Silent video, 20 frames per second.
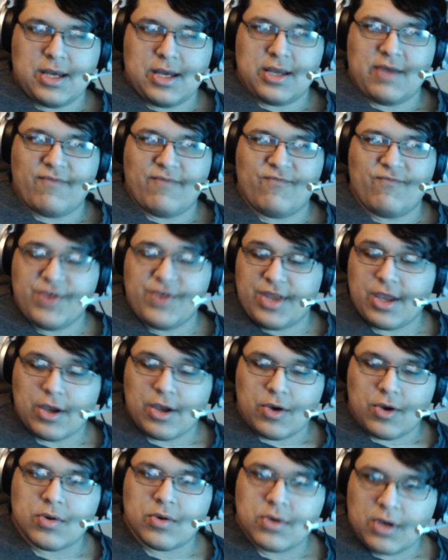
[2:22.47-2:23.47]

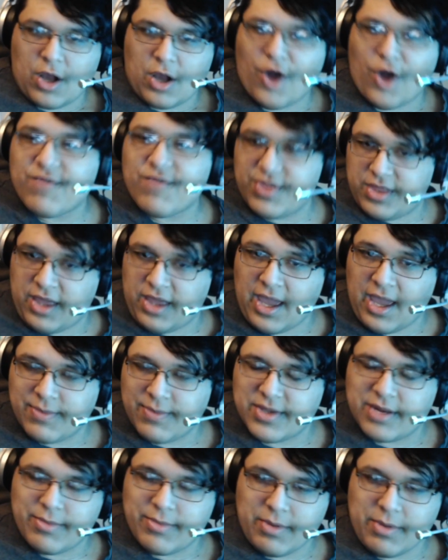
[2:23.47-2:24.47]
video of the game
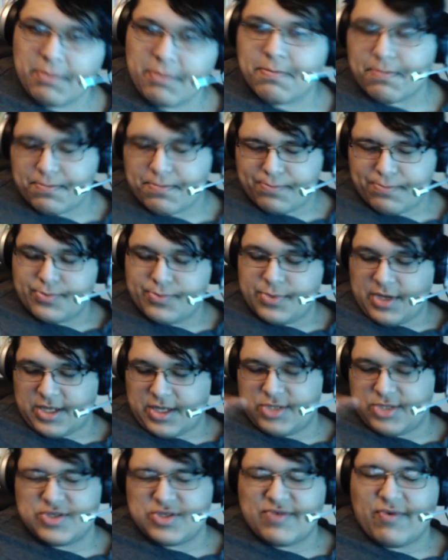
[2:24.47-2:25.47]
that I'm maybe
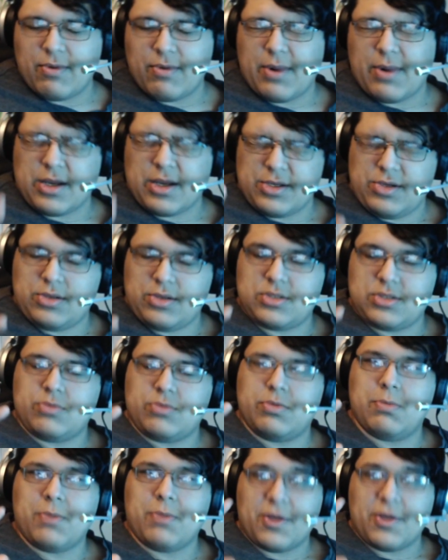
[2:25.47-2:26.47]
exclusively playing on YouTube,
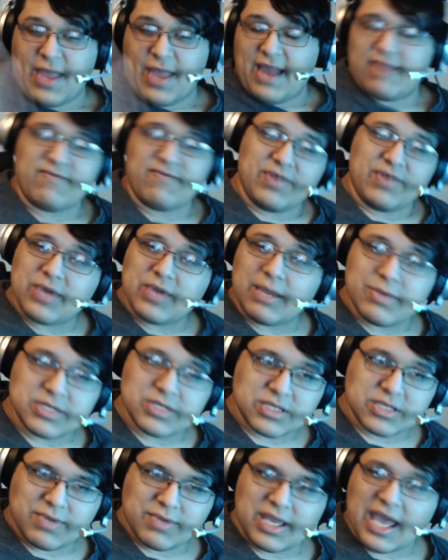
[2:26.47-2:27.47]
but that video game is
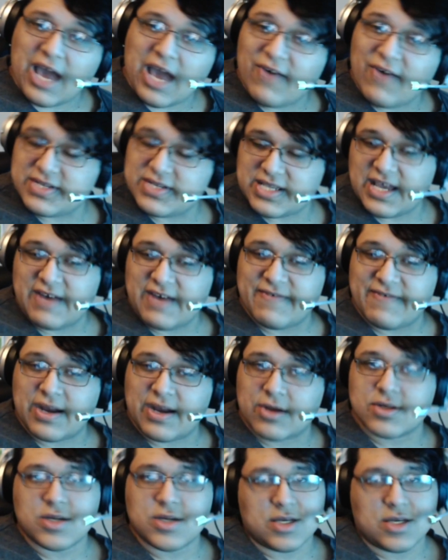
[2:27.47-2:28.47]
going to be Alpha
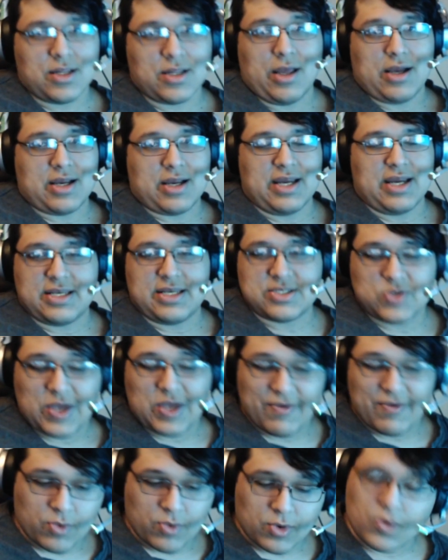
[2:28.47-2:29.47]
Sapphire Nuzlocke, and I still
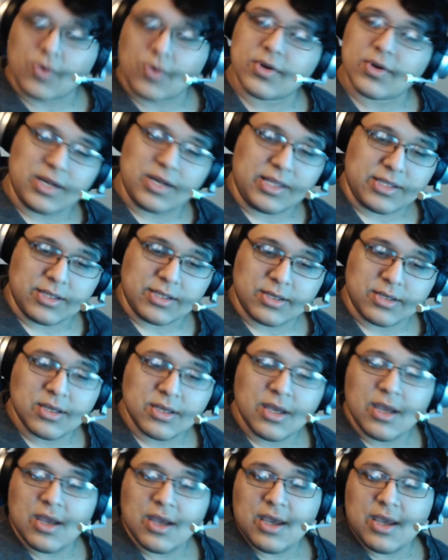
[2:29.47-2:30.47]
haven't recorded anything,
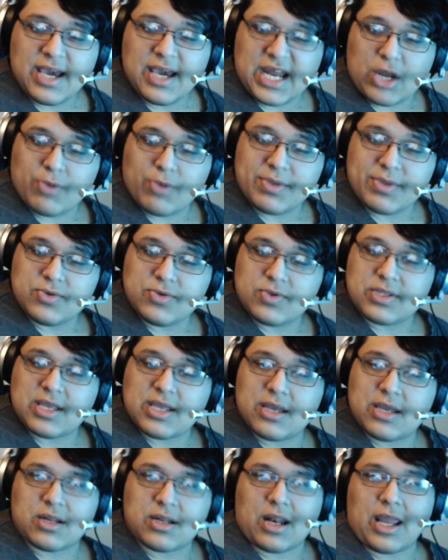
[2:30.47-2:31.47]
and I'll be doing
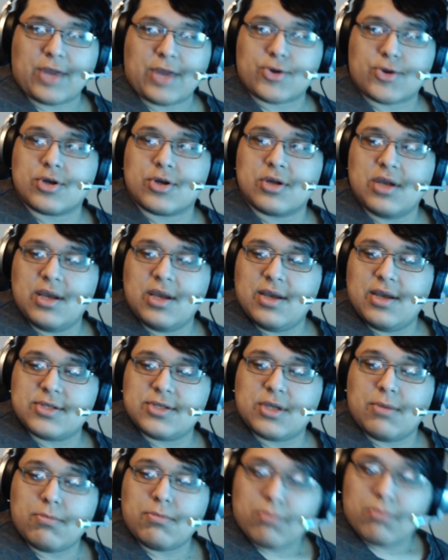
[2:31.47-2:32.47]
that later
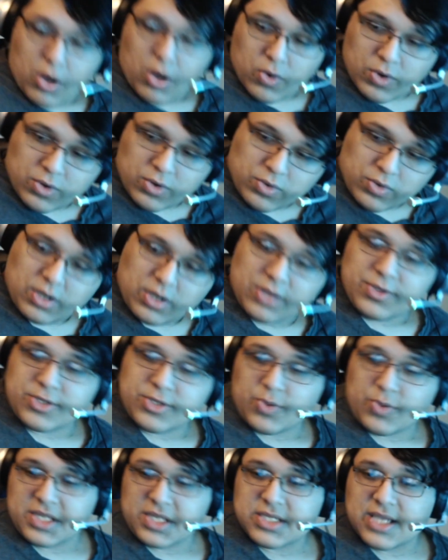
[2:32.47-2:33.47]
tomorrow on the
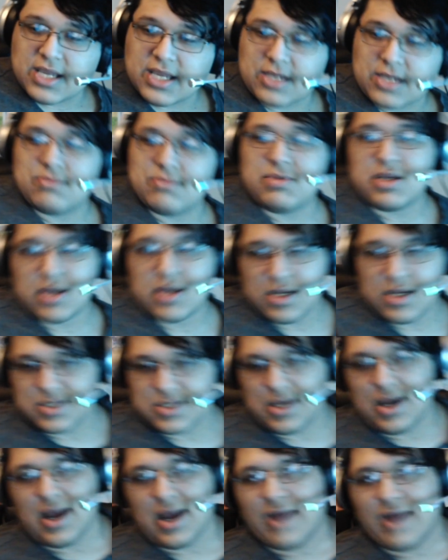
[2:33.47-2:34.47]
22nd because
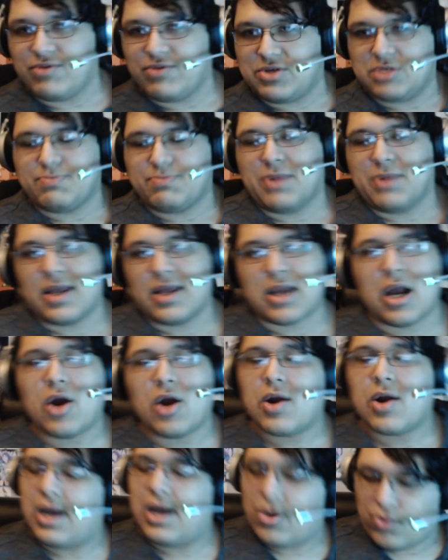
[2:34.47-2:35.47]
I've just been like, all
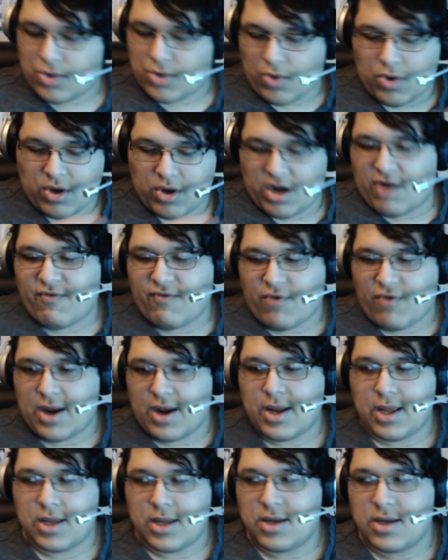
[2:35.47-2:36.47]
right, I'll record it on
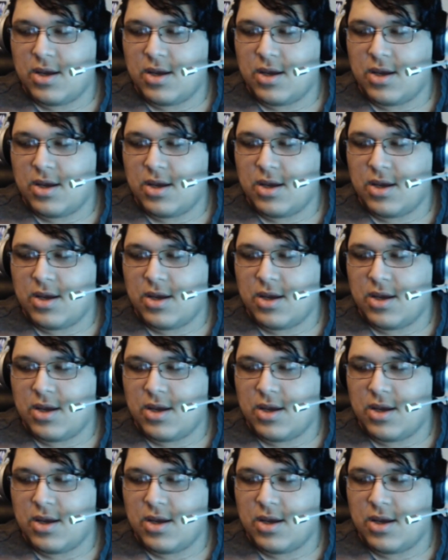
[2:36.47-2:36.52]
Friday,